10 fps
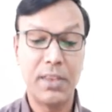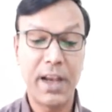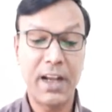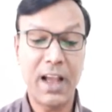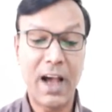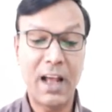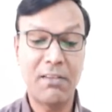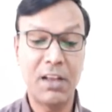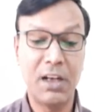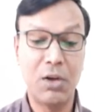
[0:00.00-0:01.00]
that
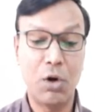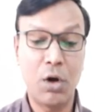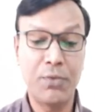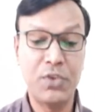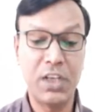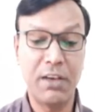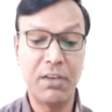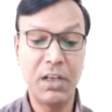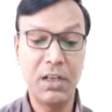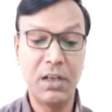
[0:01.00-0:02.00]
r1 of
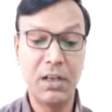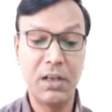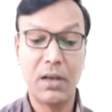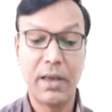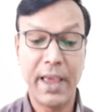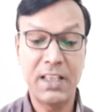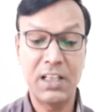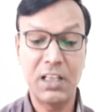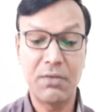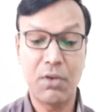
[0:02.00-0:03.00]
j1 as
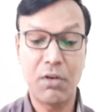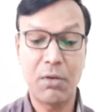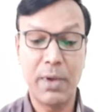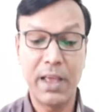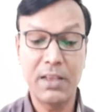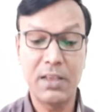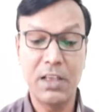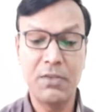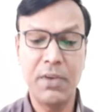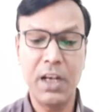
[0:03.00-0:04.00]
it is forward
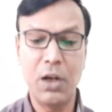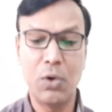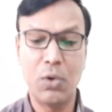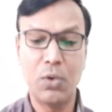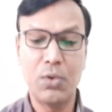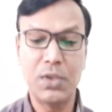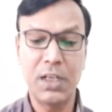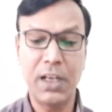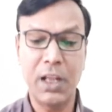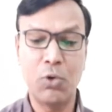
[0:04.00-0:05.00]
biased is very low
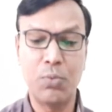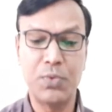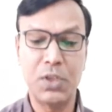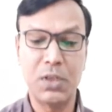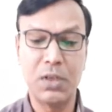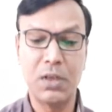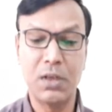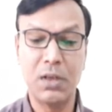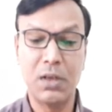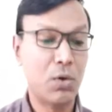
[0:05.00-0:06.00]
say 10 ohms
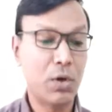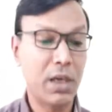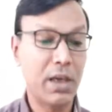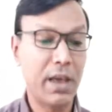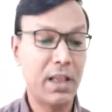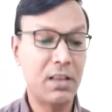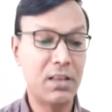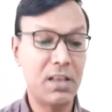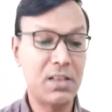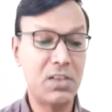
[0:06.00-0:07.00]
okay
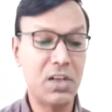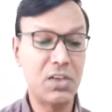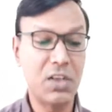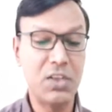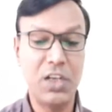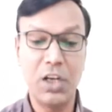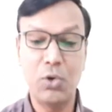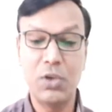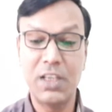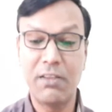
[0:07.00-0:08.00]
and this junction
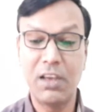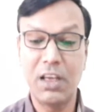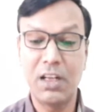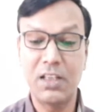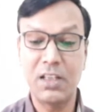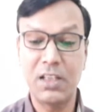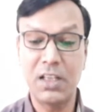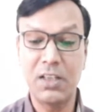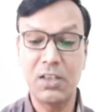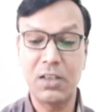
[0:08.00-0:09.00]
j2 is having a
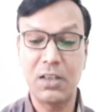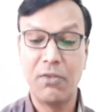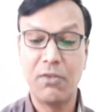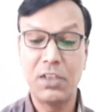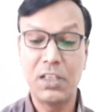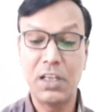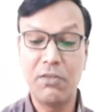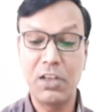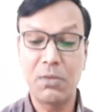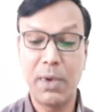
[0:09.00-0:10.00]
resistance which is
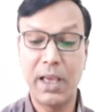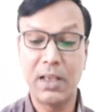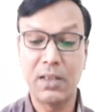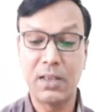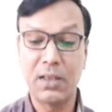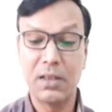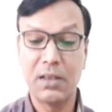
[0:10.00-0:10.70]
reverse bias